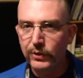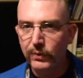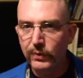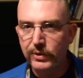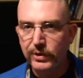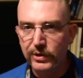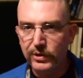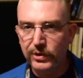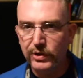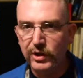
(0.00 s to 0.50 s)

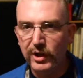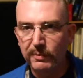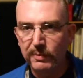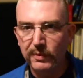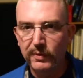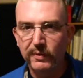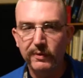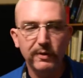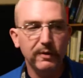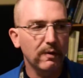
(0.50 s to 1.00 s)
which is cheaper
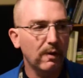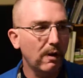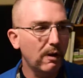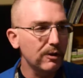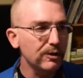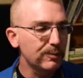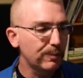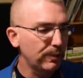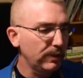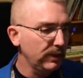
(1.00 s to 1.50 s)
than the
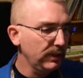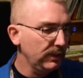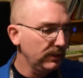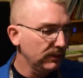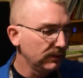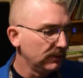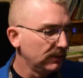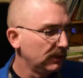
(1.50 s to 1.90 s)
crossbreed,